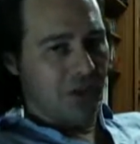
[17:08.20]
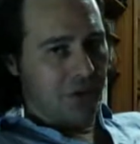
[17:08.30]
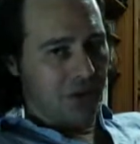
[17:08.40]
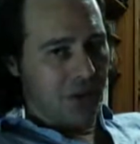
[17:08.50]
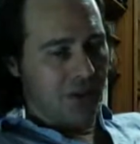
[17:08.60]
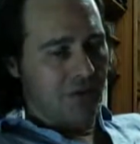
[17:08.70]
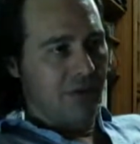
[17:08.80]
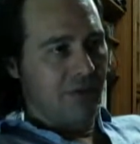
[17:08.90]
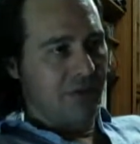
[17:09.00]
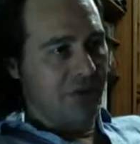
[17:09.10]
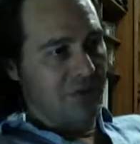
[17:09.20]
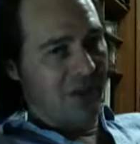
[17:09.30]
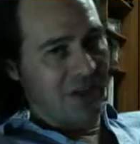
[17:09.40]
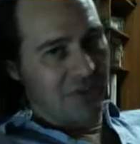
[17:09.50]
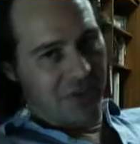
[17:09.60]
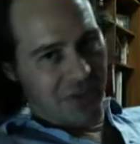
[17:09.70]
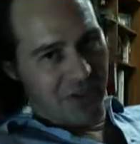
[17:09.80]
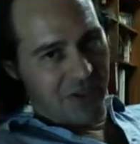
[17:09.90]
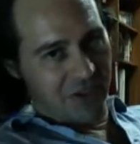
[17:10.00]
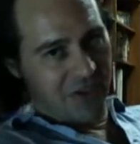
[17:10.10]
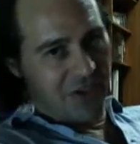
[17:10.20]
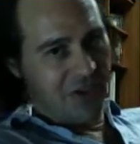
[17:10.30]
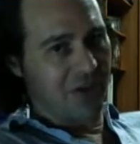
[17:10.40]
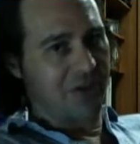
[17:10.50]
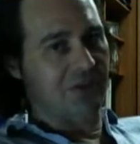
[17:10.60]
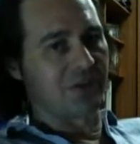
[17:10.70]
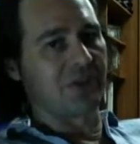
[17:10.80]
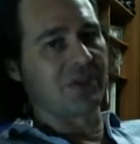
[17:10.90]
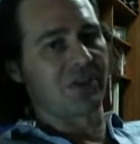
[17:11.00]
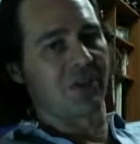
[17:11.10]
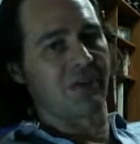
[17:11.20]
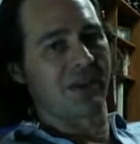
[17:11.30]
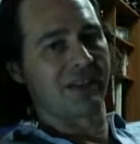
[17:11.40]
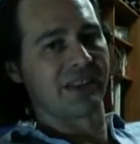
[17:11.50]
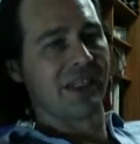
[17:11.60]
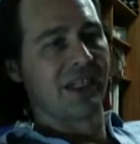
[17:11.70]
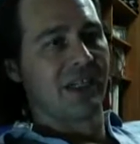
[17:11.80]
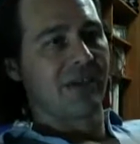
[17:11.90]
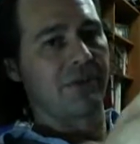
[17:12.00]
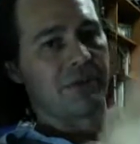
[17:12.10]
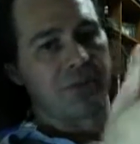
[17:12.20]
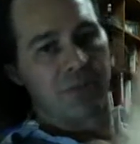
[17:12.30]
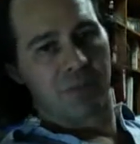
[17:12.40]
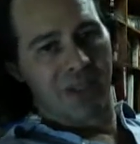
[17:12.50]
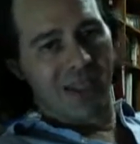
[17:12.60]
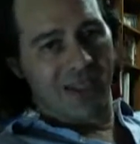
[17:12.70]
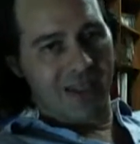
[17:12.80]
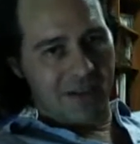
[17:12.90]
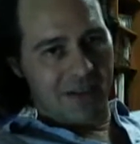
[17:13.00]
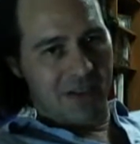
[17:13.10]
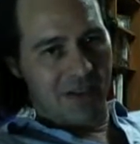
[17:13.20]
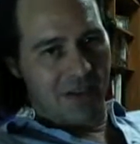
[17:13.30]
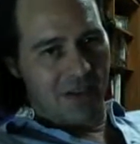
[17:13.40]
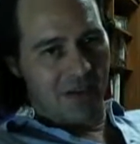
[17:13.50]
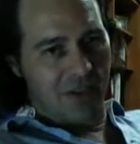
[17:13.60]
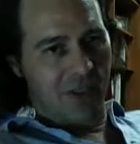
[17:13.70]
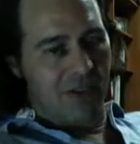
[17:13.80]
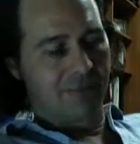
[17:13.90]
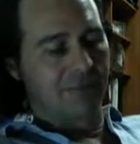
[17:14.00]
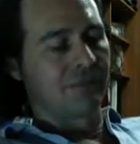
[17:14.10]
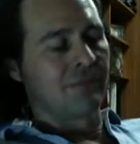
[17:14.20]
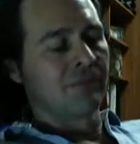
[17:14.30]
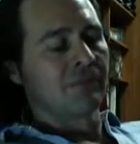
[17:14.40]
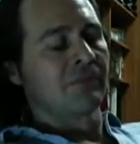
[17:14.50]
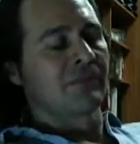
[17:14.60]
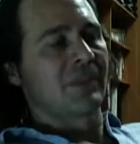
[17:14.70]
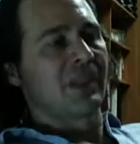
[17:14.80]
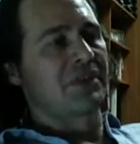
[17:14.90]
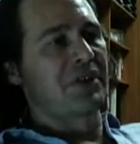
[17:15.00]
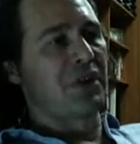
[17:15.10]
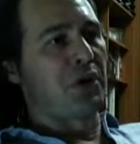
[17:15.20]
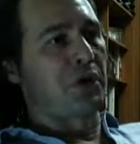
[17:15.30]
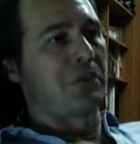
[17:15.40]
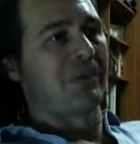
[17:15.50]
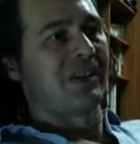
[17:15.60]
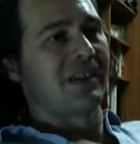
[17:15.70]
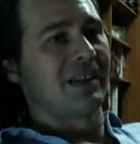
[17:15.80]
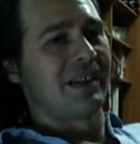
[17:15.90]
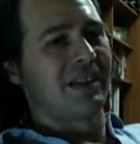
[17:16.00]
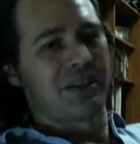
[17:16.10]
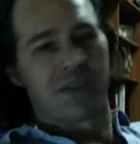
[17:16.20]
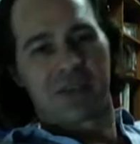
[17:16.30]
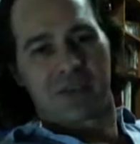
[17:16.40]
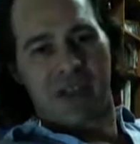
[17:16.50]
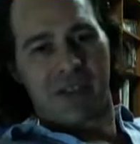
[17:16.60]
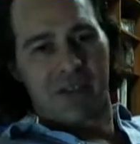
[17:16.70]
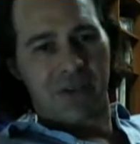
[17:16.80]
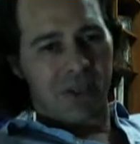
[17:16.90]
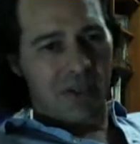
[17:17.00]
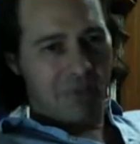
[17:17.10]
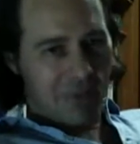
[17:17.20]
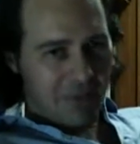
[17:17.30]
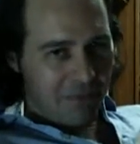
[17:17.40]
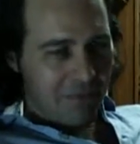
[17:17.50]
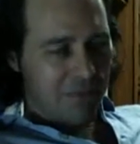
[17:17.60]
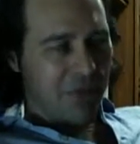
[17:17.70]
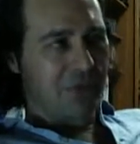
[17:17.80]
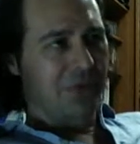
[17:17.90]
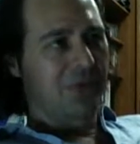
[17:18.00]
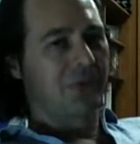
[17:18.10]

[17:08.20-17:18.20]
okay? Which is why the present continuous is also used to talk about future plans, okay? So, it's a strange thing, but both